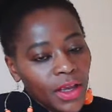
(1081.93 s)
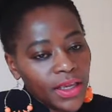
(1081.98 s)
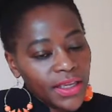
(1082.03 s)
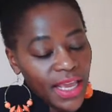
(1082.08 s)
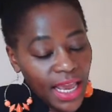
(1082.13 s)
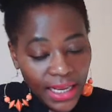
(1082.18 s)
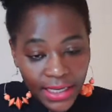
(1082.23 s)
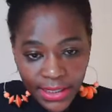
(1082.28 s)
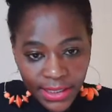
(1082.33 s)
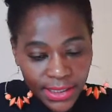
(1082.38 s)

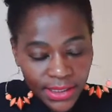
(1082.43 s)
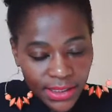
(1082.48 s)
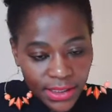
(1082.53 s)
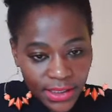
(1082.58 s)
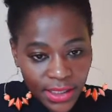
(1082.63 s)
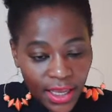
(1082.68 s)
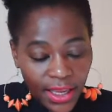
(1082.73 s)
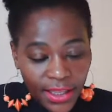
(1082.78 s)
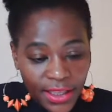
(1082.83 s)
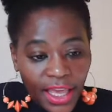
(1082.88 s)
Yes,
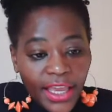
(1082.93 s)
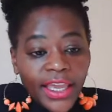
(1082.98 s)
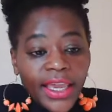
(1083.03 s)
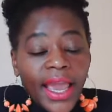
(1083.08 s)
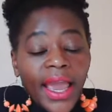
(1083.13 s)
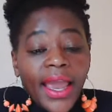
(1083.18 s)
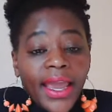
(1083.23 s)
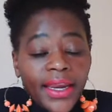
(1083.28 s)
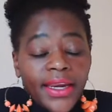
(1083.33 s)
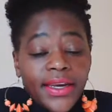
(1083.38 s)
they
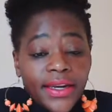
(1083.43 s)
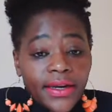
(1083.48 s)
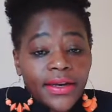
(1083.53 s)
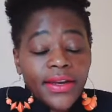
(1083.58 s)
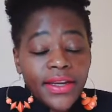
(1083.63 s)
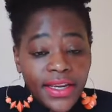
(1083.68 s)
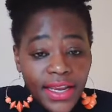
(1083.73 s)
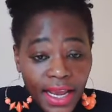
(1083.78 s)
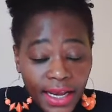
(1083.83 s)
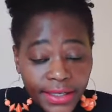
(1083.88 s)
can.
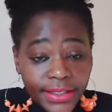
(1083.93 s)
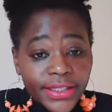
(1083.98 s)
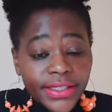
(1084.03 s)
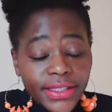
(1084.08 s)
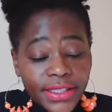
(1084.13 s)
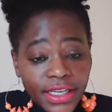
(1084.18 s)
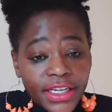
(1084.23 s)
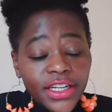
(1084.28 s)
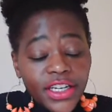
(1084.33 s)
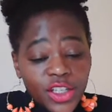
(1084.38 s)

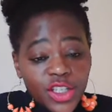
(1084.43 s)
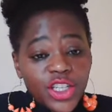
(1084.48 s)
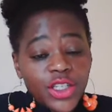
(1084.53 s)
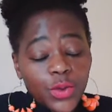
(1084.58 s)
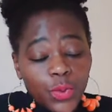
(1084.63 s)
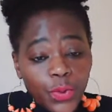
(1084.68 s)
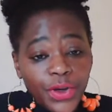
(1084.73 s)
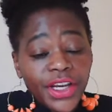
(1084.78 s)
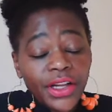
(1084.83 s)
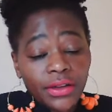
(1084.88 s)
Yes,
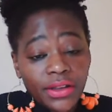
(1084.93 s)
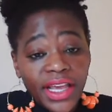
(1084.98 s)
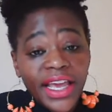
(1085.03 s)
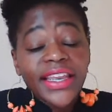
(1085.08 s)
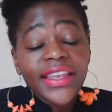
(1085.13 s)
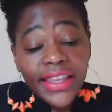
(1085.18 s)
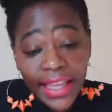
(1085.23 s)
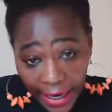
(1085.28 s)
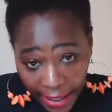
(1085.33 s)
teenagers will, and